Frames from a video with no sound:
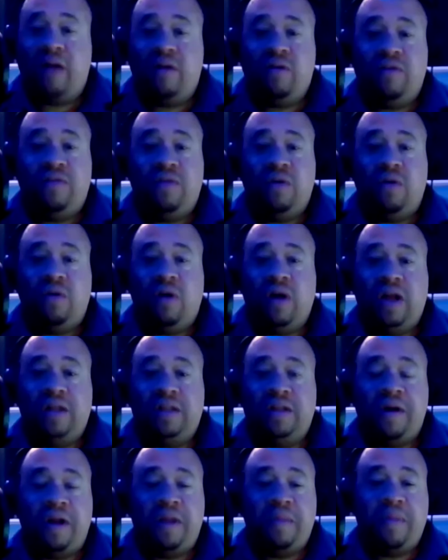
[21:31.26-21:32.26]
know if you all had
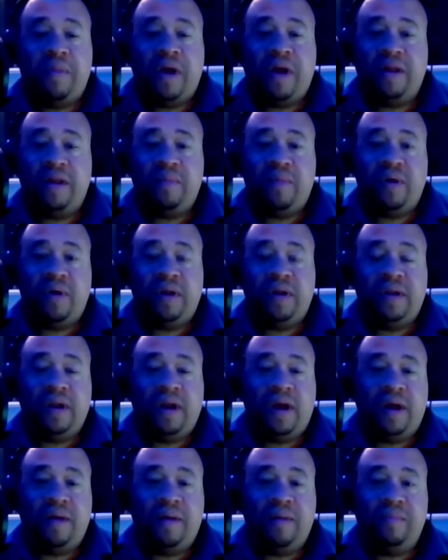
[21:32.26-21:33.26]
thought about it, but
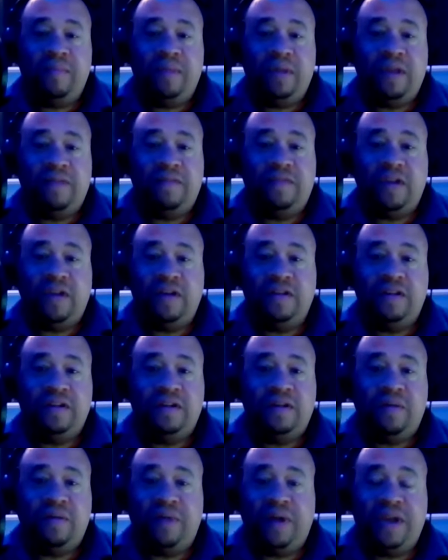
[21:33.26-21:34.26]
if there's a
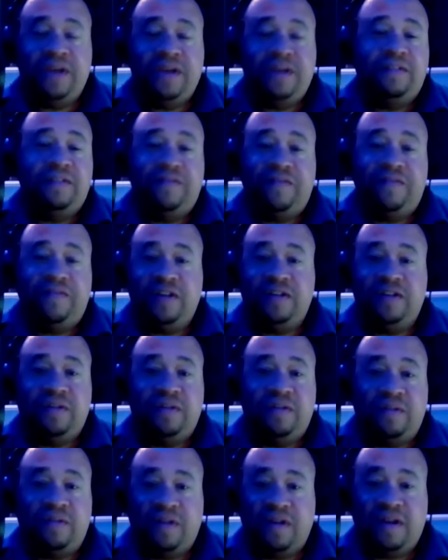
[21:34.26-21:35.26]
donation
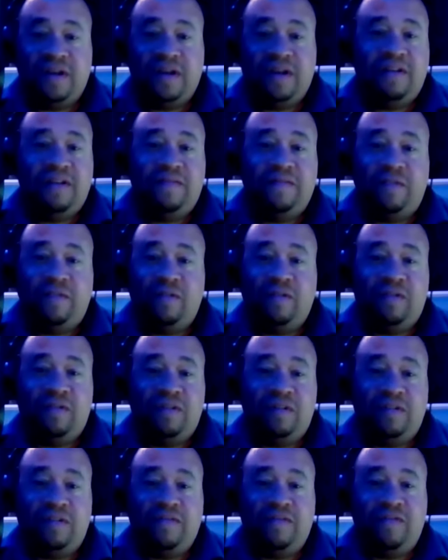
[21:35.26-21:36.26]
feature
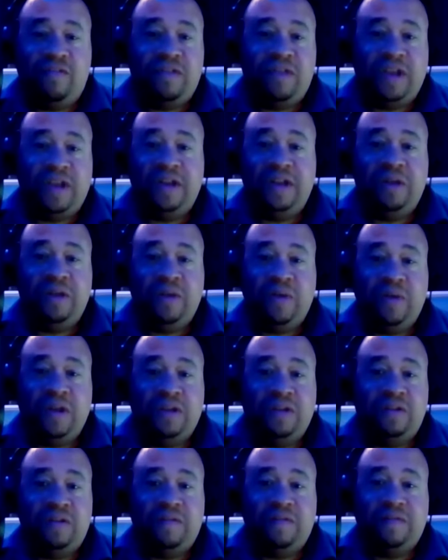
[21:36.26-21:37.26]
for the Indie
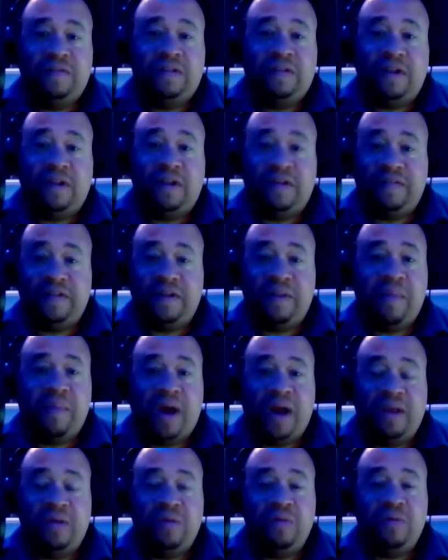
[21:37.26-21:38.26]
Weeks of
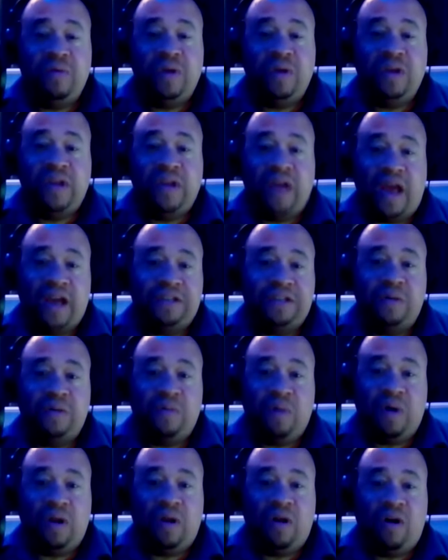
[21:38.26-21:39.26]
somebody who is actually
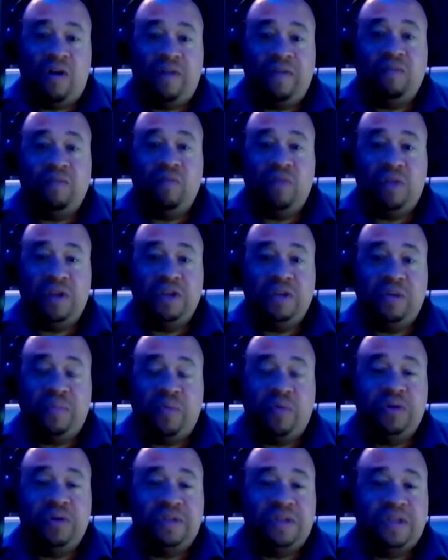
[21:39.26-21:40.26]
well off and really
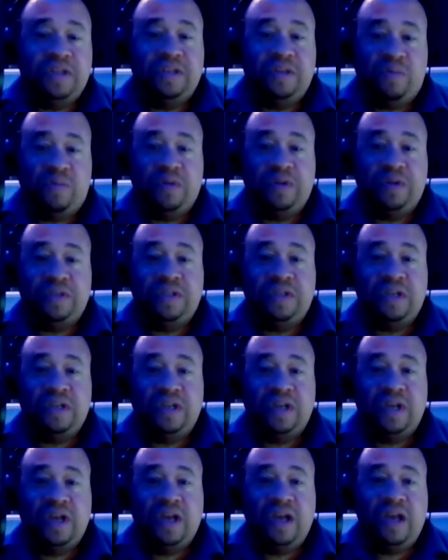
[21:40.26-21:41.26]
supports this and wants
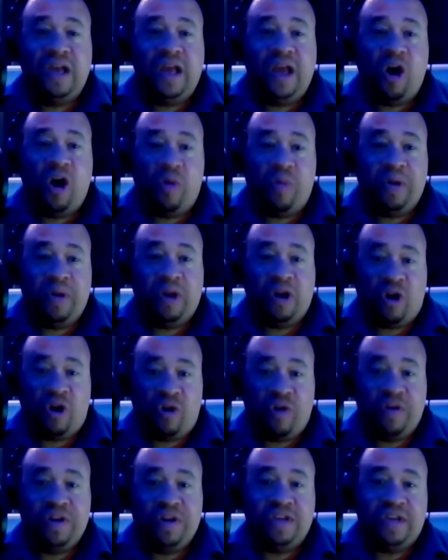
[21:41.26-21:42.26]
to help
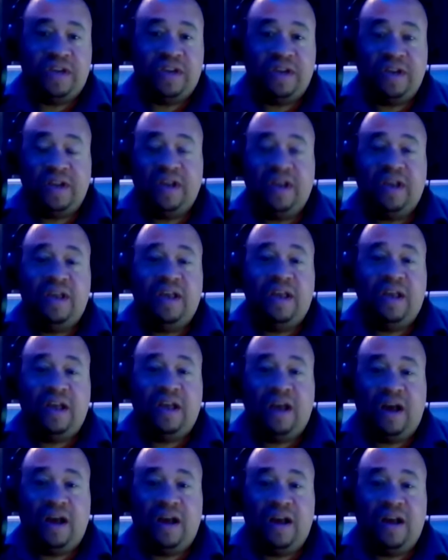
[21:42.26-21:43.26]
encourage it,
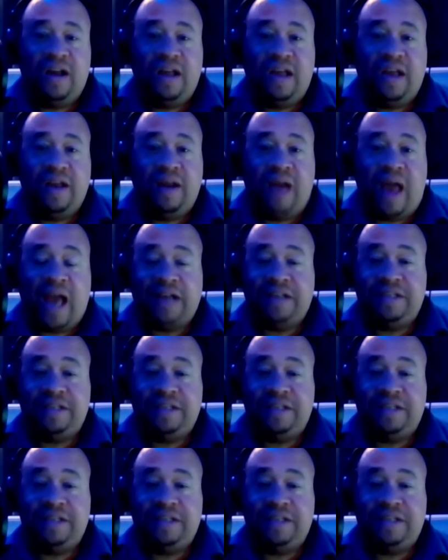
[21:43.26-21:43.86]
and actually